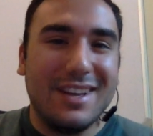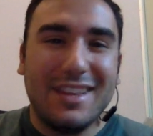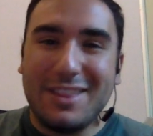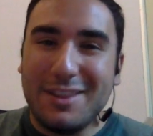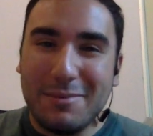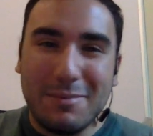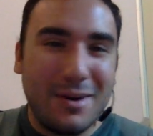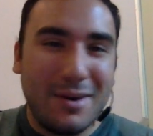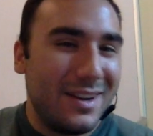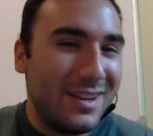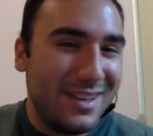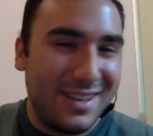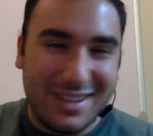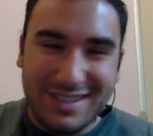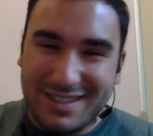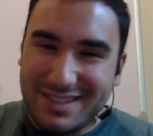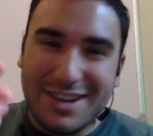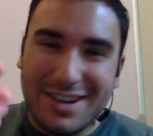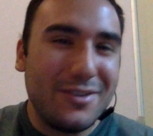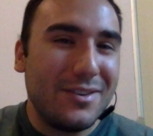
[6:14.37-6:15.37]
The money,
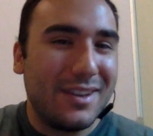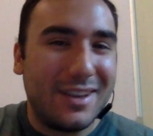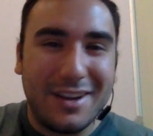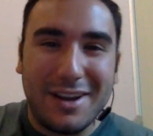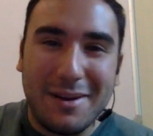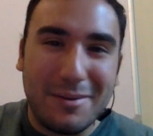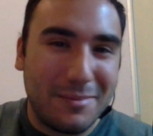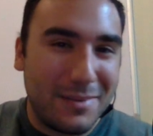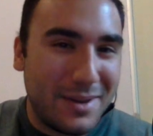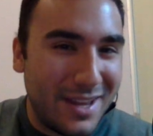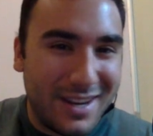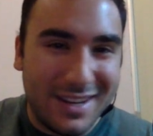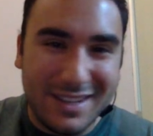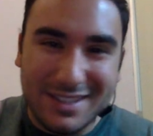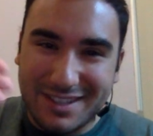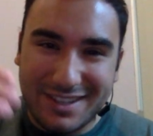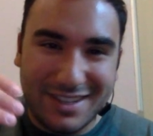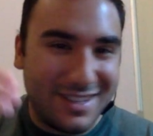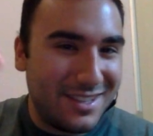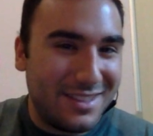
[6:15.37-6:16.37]
it's going to come, man.
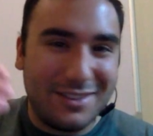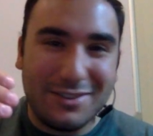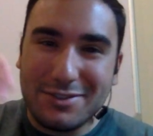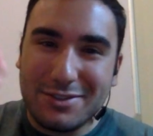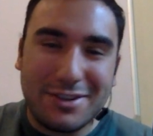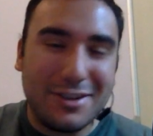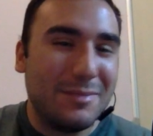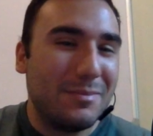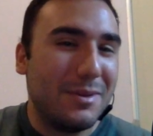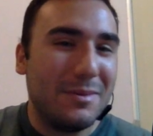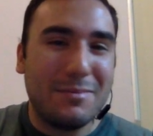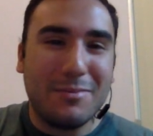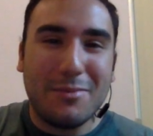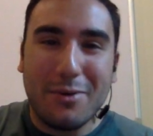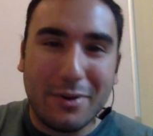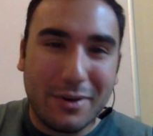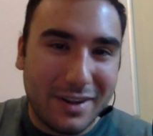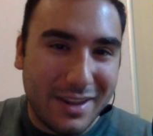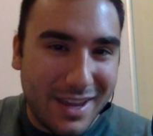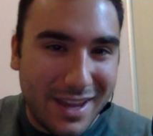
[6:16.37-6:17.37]
It's, there's going to be
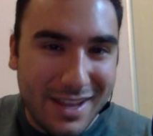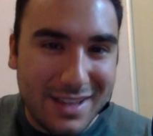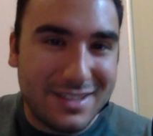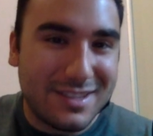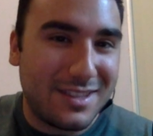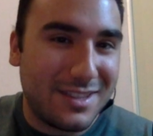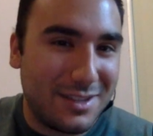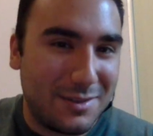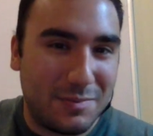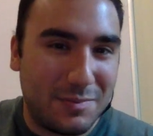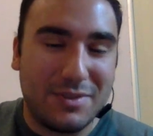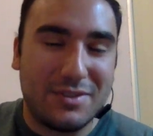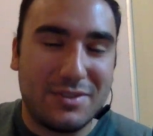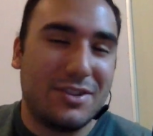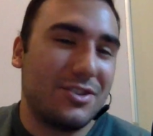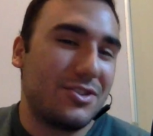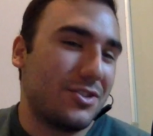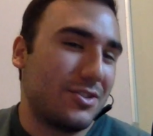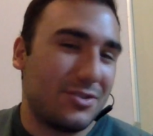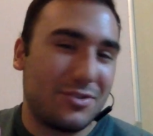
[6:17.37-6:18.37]
more gains in this
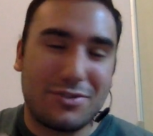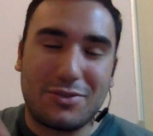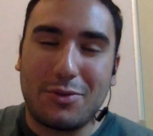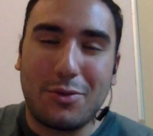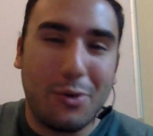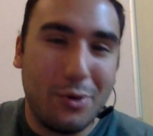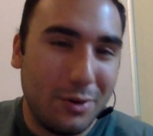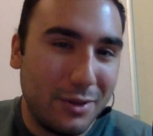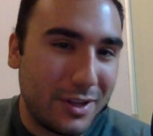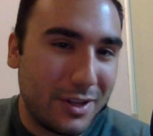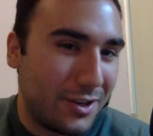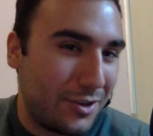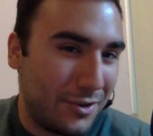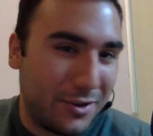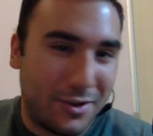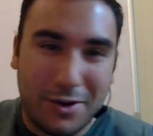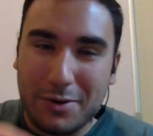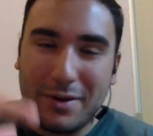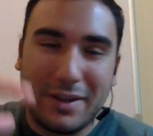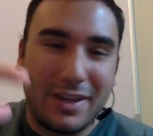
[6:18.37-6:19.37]
position. Just hold it. You're
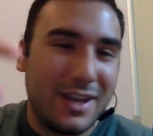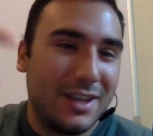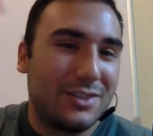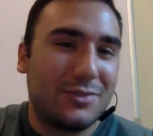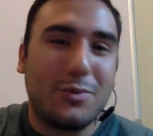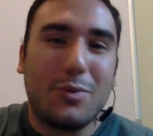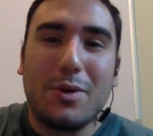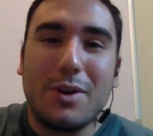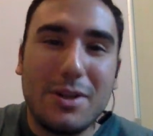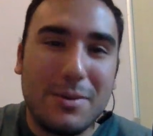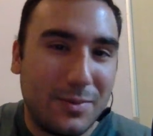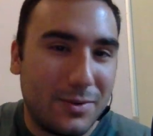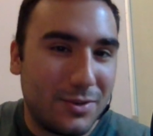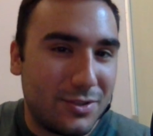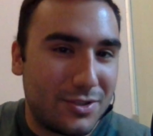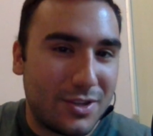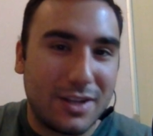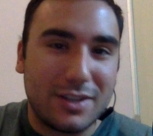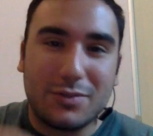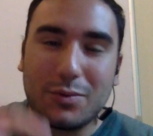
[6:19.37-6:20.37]
going to get twenty
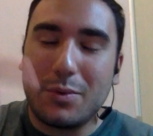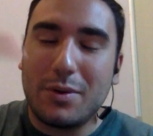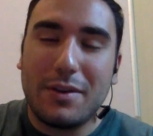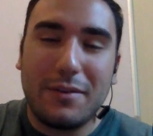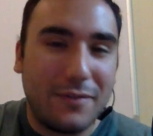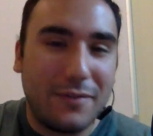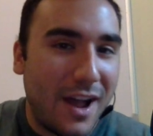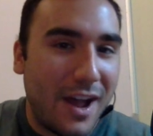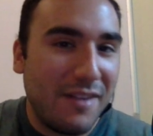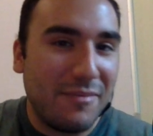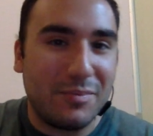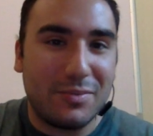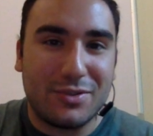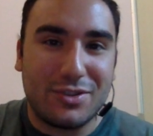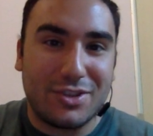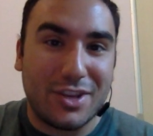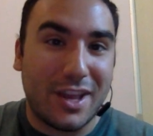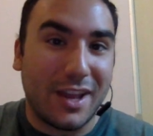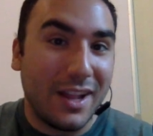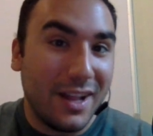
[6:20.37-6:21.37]
percent, twenty-five
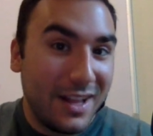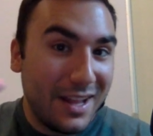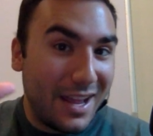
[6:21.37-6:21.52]
percent.